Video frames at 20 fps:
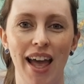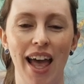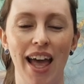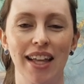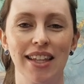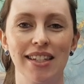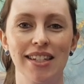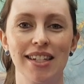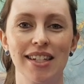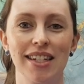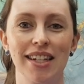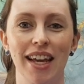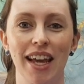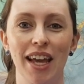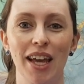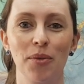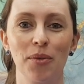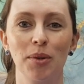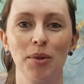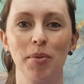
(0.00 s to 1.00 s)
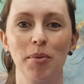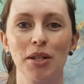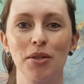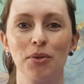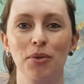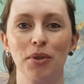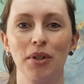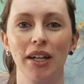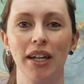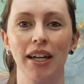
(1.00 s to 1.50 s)
and today we'll be
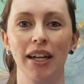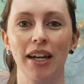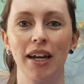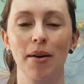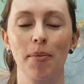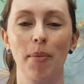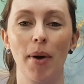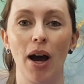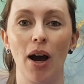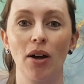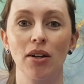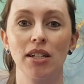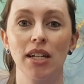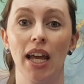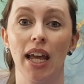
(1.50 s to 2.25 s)
talking about